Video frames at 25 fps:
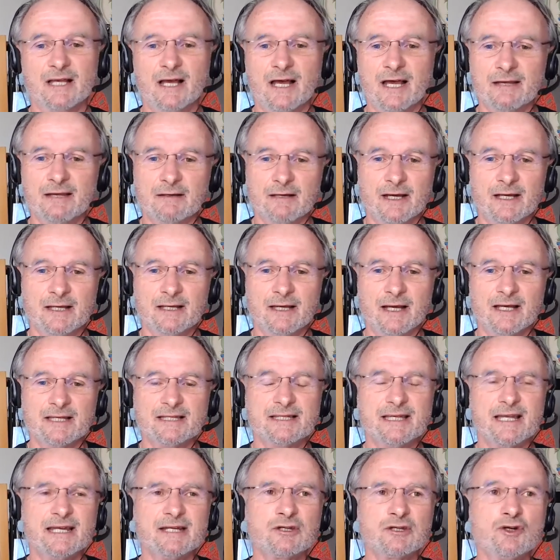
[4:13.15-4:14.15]
I, I, I
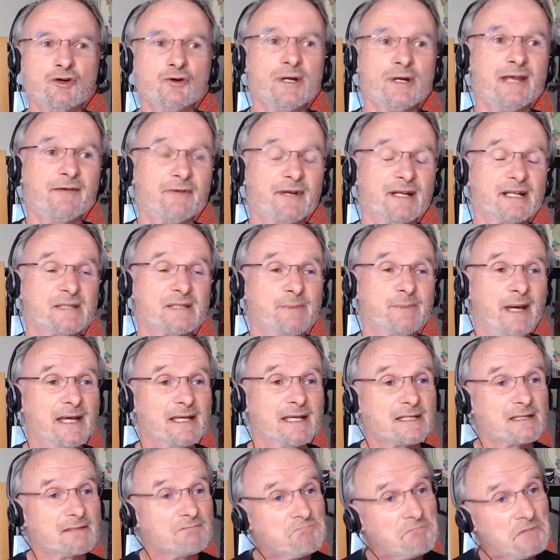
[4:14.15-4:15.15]
said good evidence
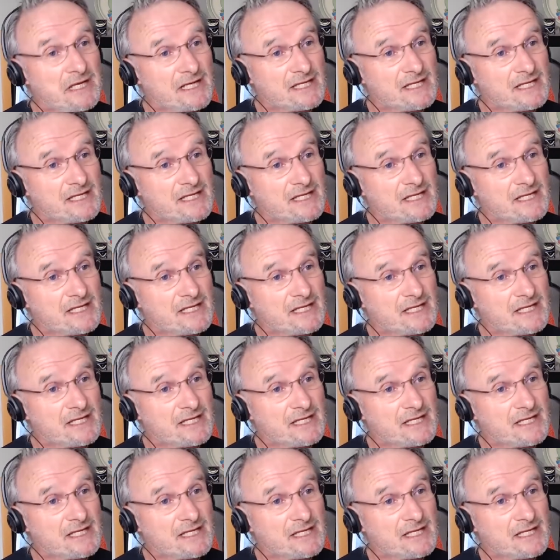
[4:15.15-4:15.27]
base.